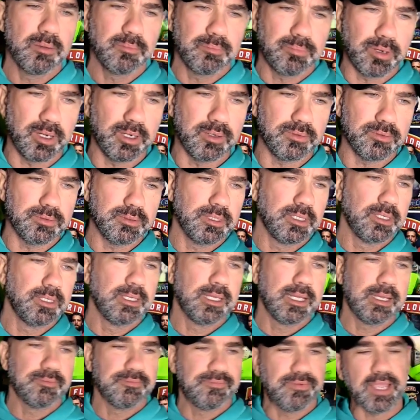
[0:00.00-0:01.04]
but
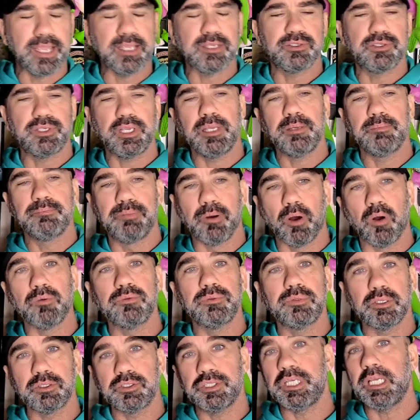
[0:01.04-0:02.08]
facing
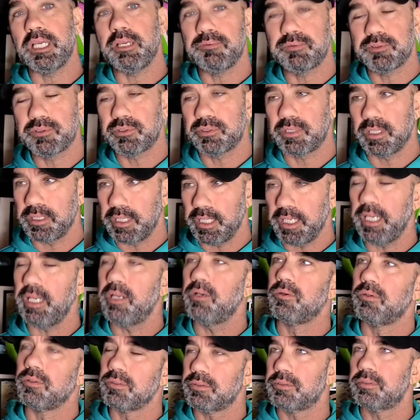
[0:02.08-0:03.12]
both the Chiefs and the
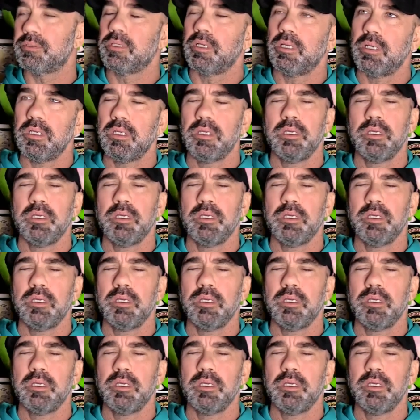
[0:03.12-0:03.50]
Eagles